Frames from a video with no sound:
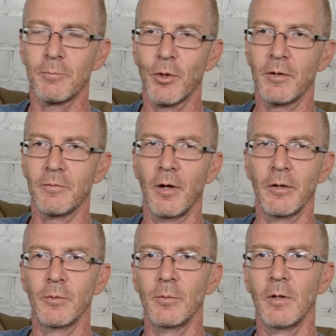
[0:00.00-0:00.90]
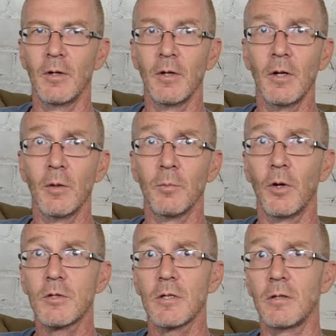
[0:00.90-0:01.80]
the print volume.
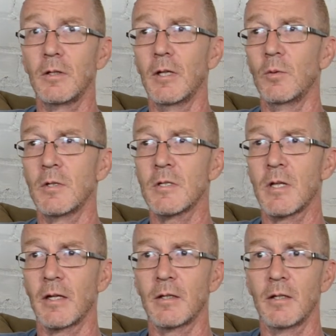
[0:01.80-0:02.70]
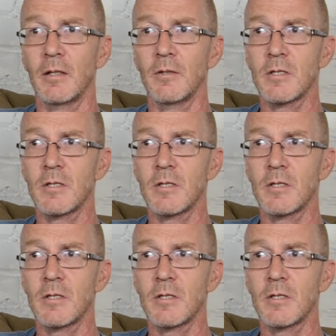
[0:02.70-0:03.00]
Most of the little ones like that